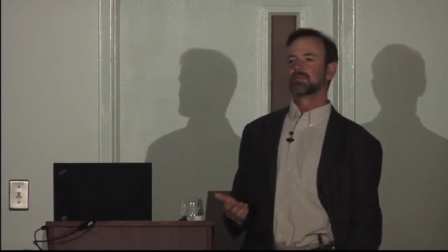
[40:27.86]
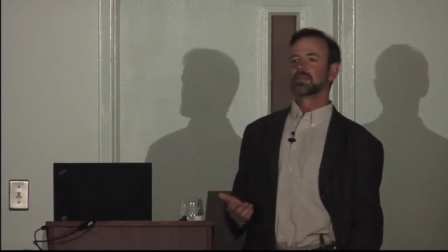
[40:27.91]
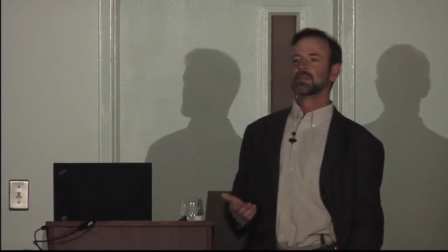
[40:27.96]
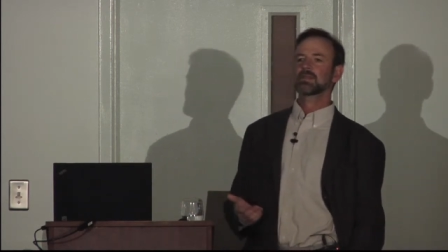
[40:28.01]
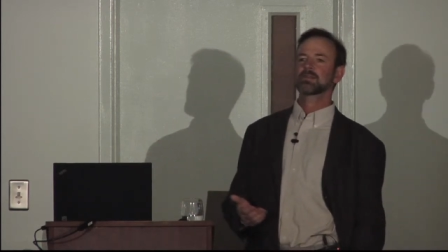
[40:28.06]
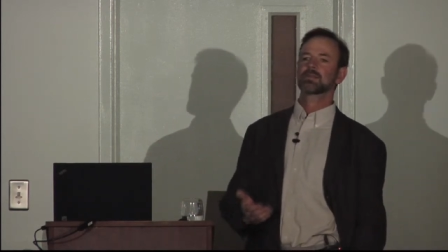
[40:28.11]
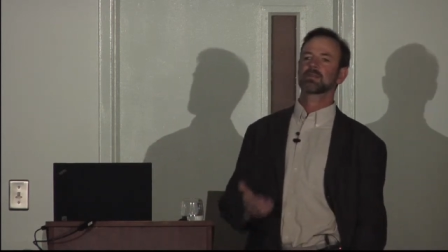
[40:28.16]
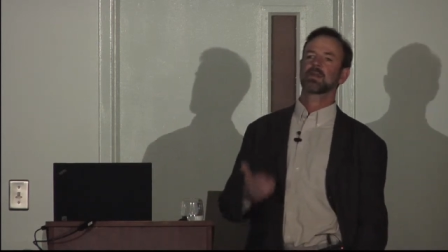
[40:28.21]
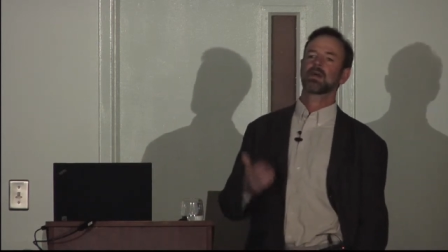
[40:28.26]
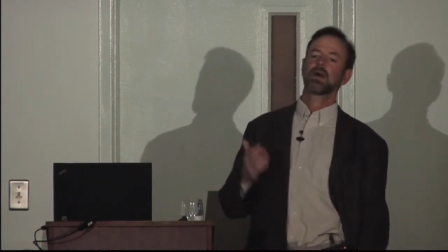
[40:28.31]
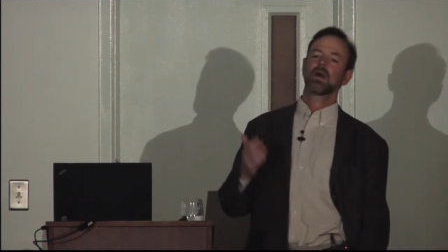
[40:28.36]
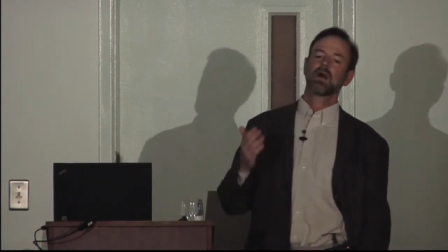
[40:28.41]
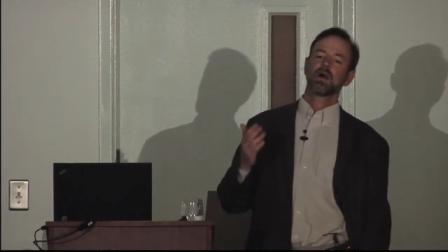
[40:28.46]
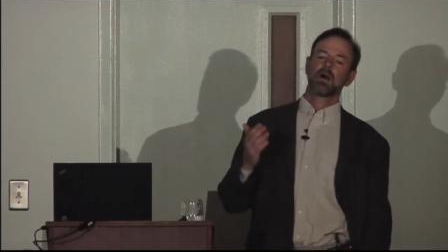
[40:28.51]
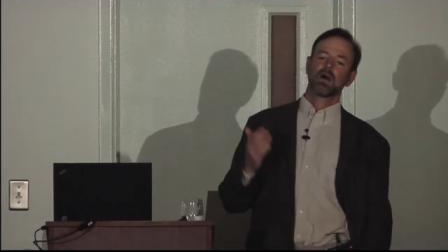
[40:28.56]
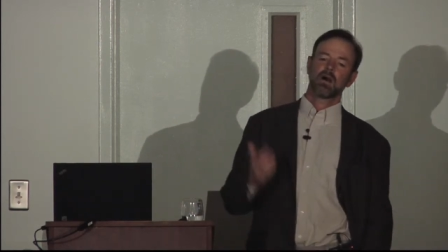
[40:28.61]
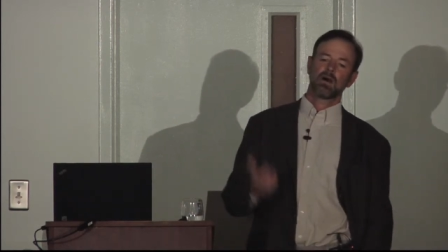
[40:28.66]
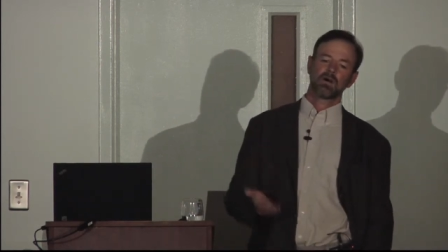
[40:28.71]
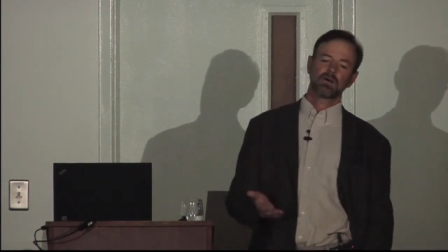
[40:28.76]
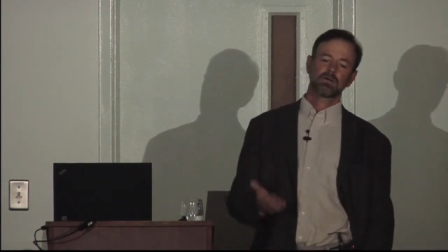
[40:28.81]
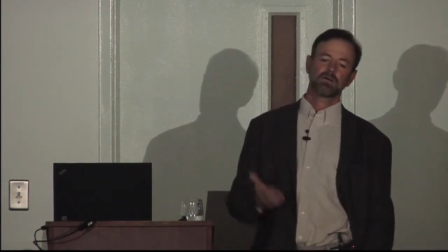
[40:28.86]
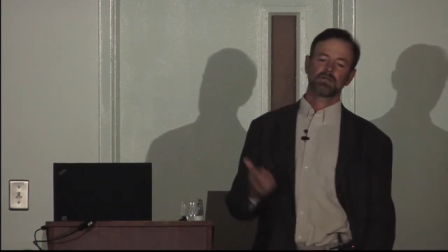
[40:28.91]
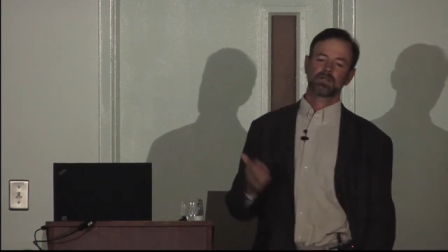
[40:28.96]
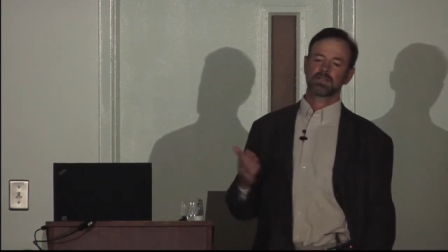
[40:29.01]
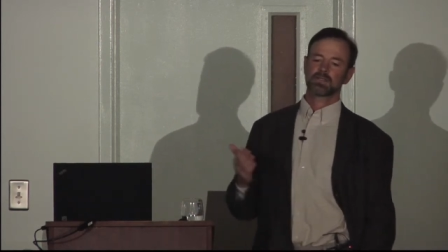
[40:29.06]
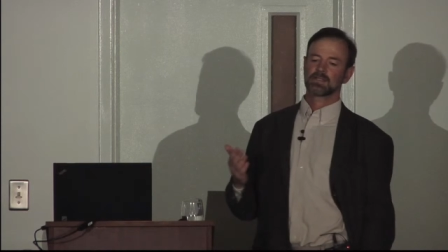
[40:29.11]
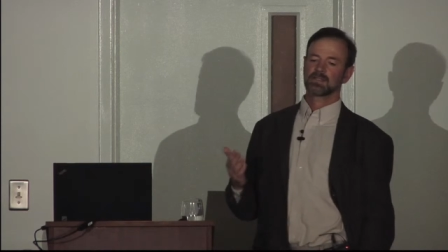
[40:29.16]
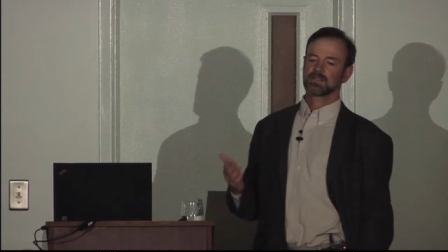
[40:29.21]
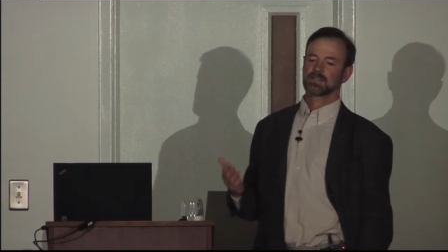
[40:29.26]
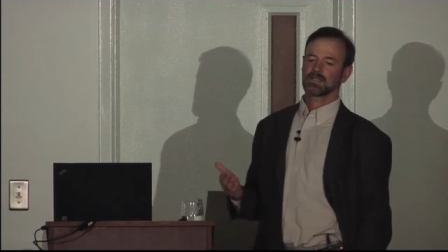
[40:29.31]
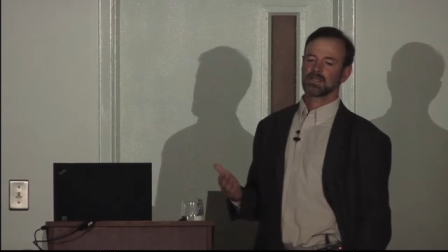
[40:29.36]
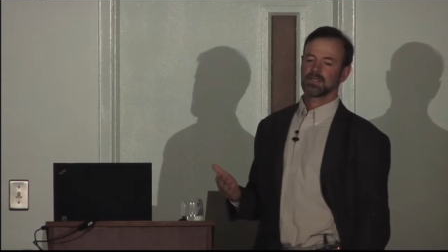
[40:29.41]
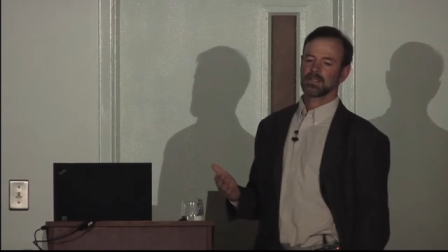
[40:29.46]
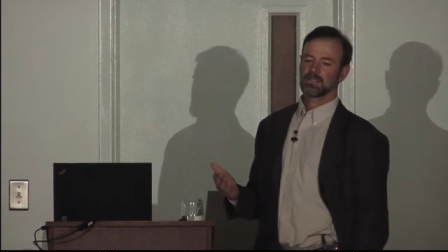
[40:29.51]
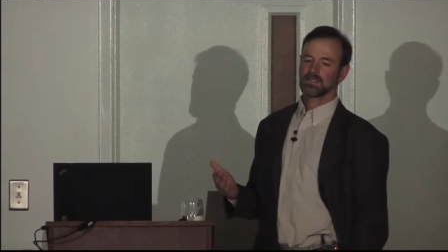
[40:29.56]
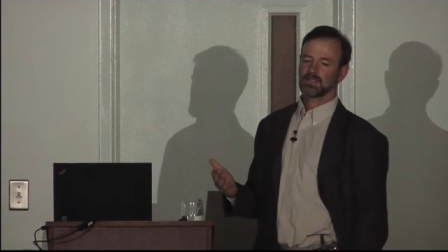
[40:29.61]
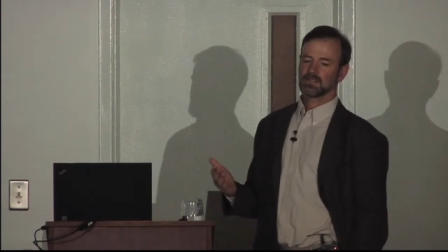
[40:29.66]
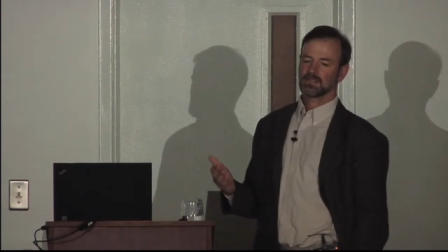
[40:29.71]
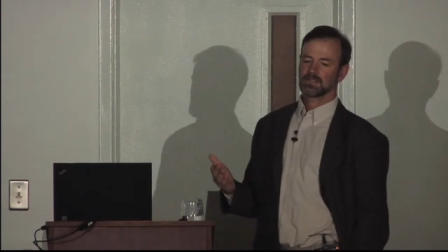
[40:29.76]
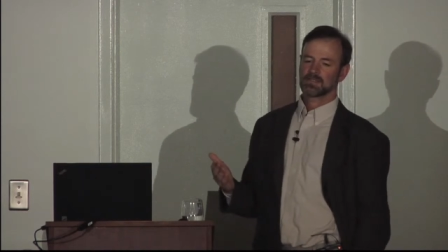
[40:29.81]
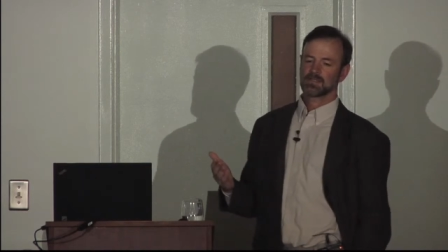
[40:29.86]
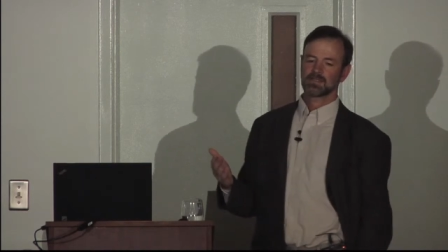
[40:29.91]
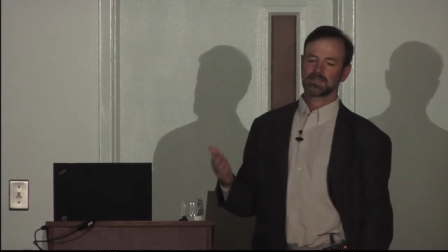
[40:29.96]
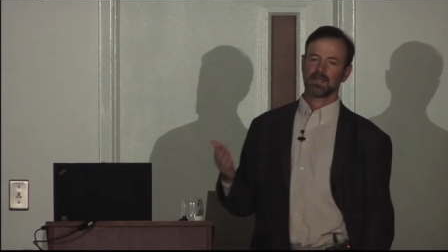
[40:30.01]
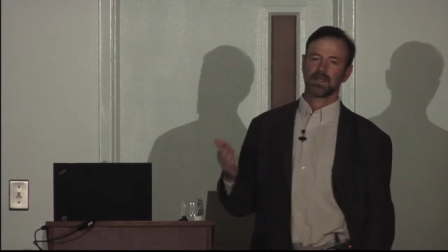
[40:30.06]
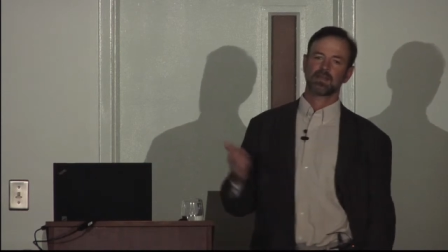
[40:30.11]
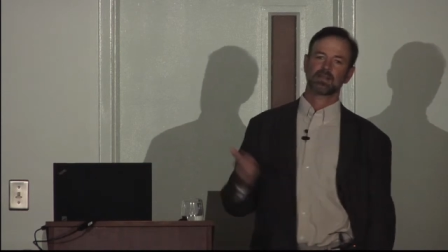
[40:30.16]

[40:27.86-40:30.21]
I said, oh, its, its